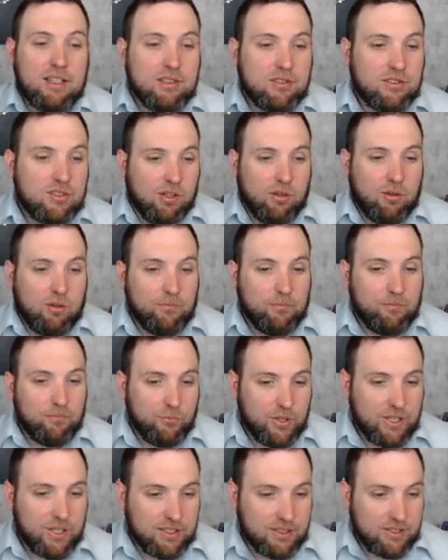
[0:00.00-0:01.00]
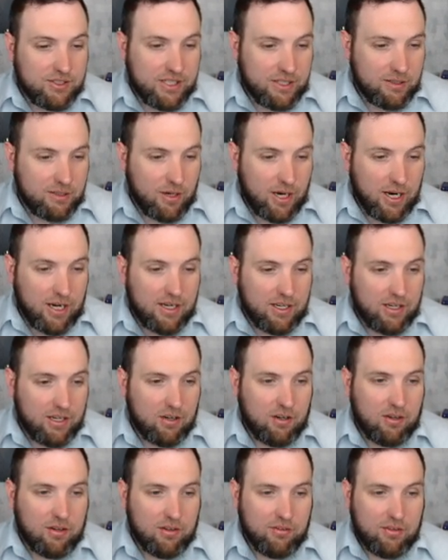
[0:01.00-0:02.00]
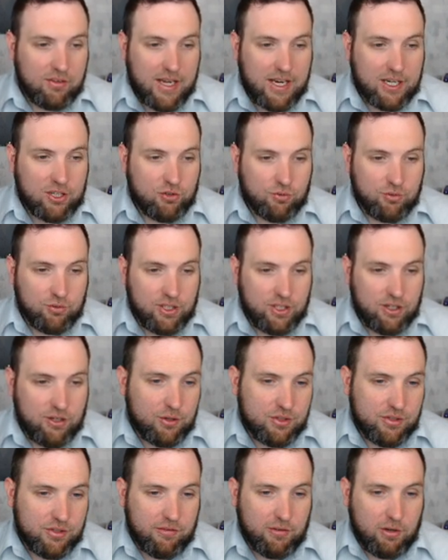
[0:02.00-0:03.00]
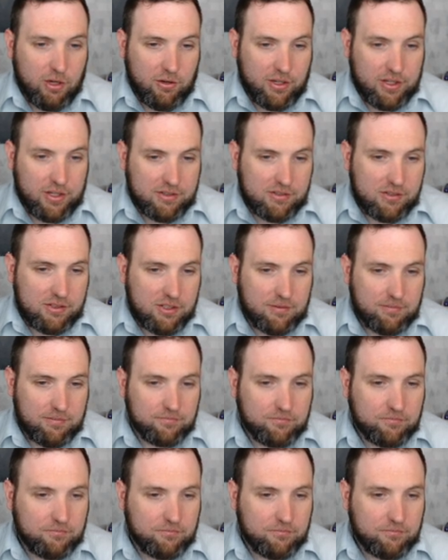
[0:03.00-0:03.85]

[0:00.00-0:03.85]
So we can see right here the actual years of earnings.